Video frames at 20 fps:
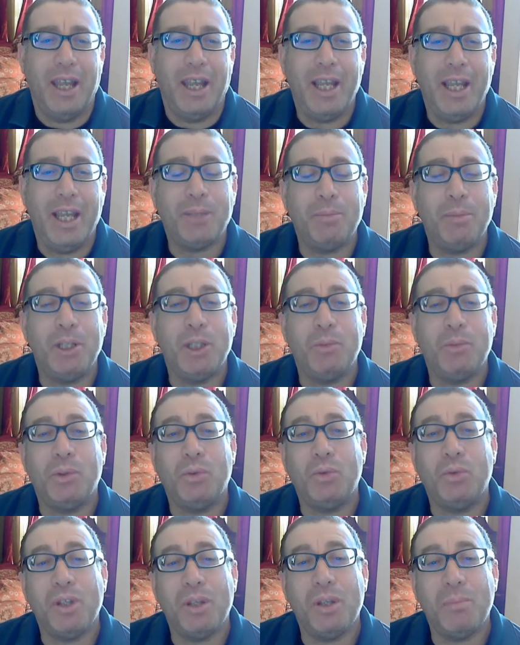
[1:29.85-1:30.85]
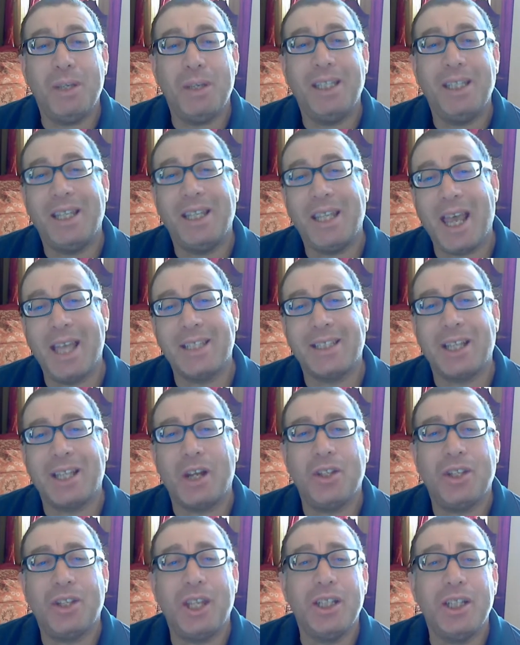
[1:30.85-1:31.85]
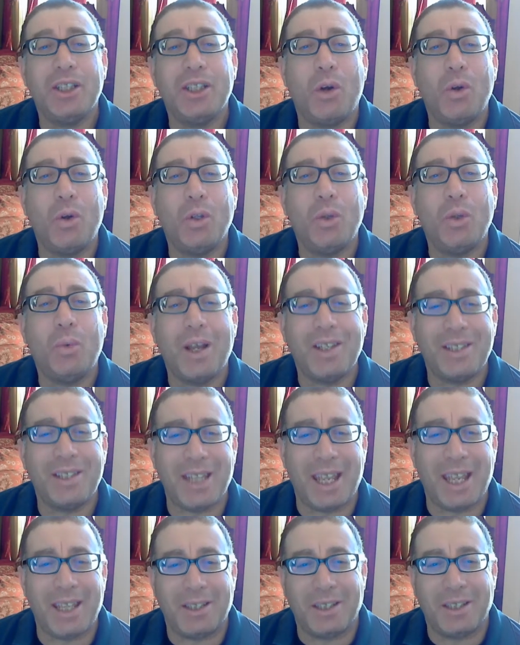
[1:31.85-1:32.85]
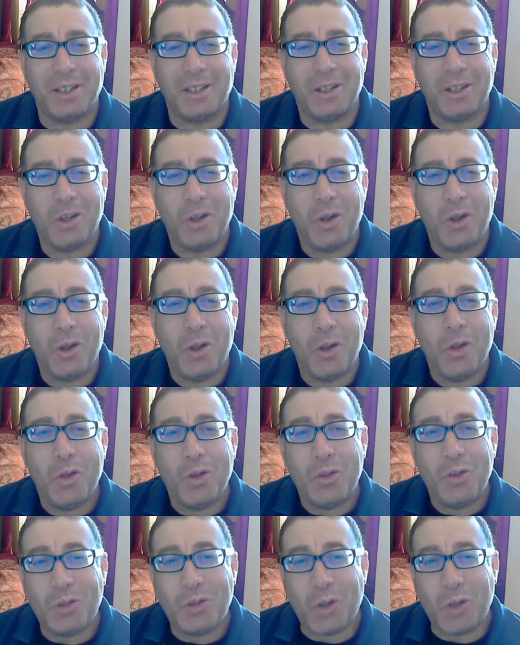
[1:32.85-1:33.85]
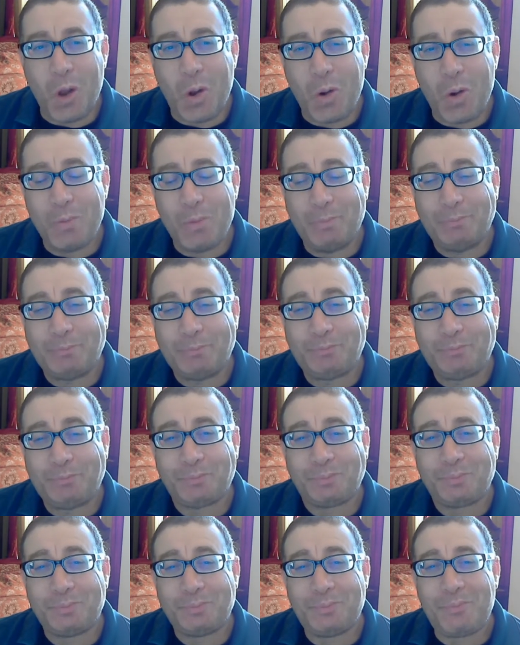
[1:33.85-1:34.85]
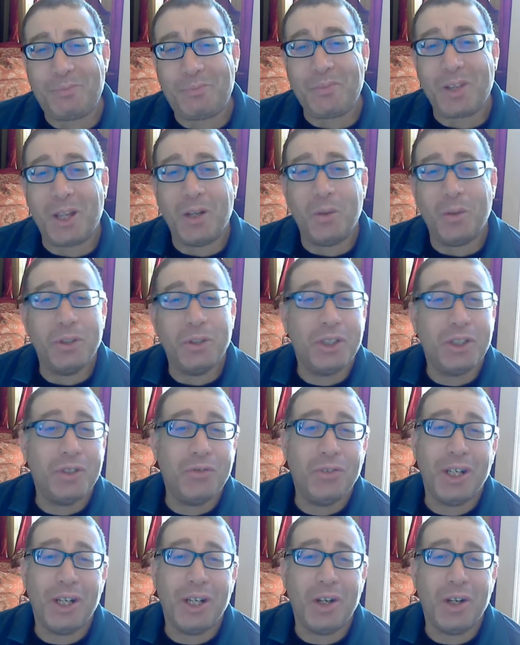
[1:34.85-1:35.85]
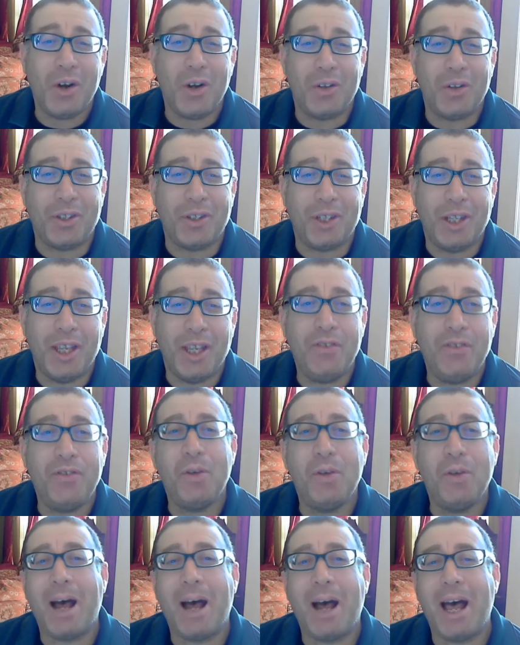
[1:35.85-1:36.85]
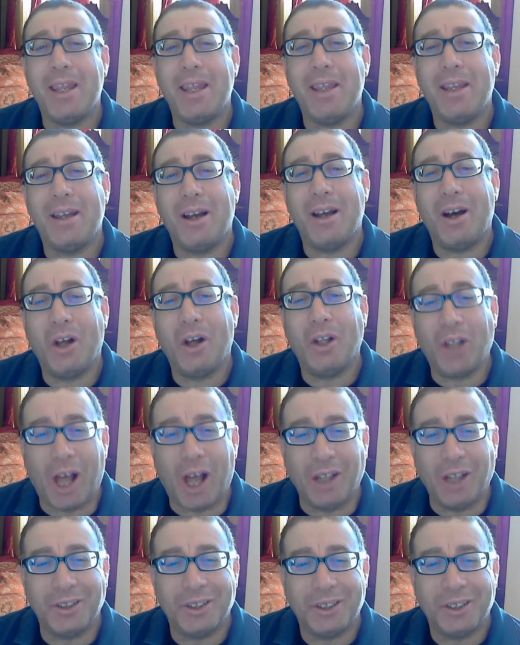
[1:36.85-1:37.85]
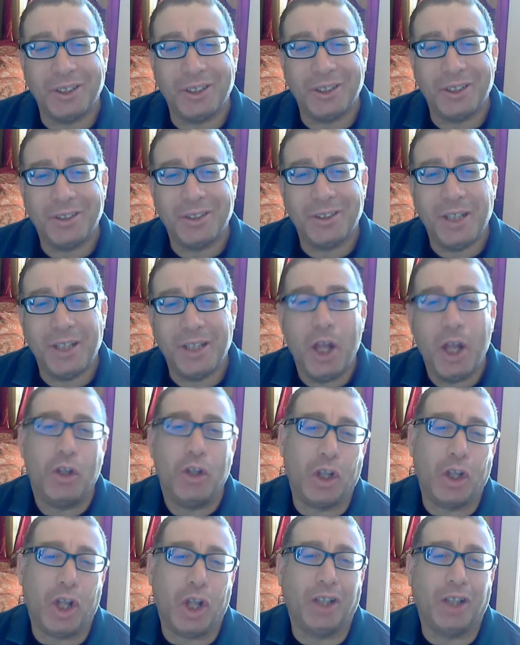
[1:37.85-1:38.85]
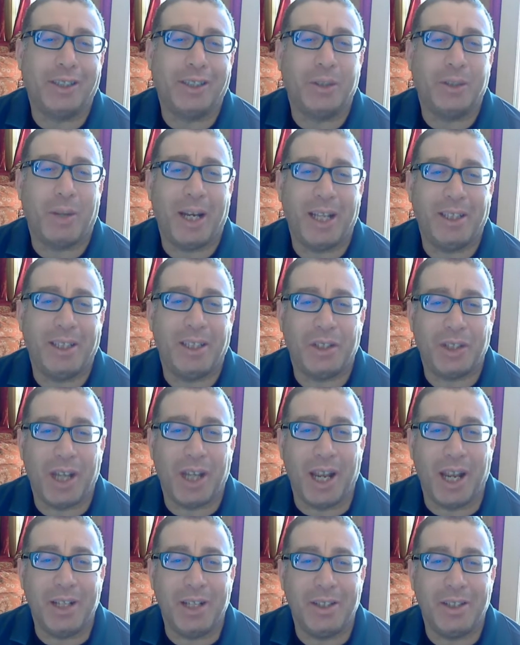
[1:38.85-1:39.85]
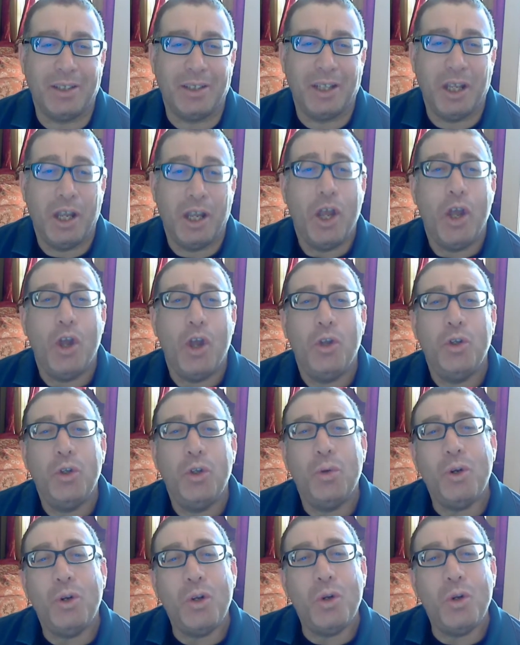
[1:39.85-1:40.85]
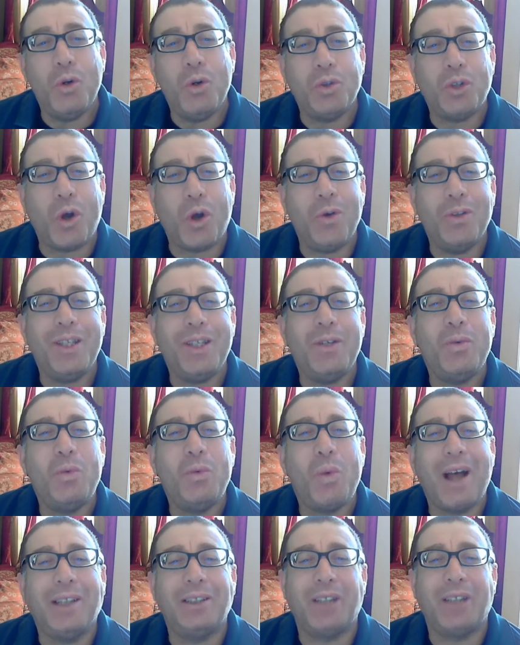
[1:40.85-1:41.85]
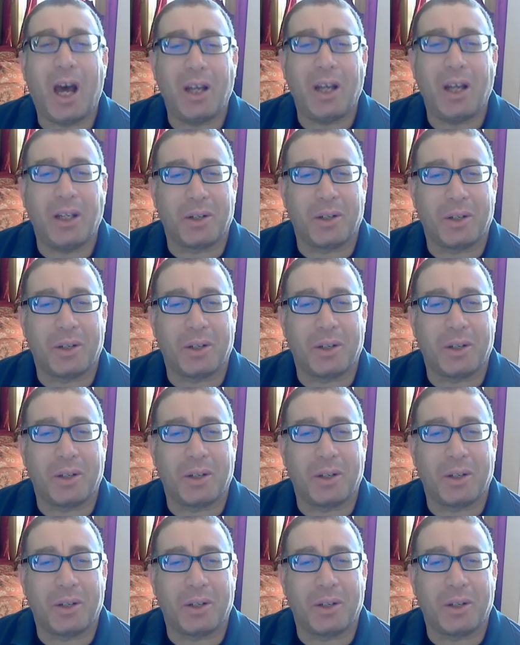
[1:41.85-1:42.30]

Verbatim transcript: It means between the bid and the ask there is only 1 cent. So it's very good. If you buy a lot, the lot is 100 shares, you will lose only $1.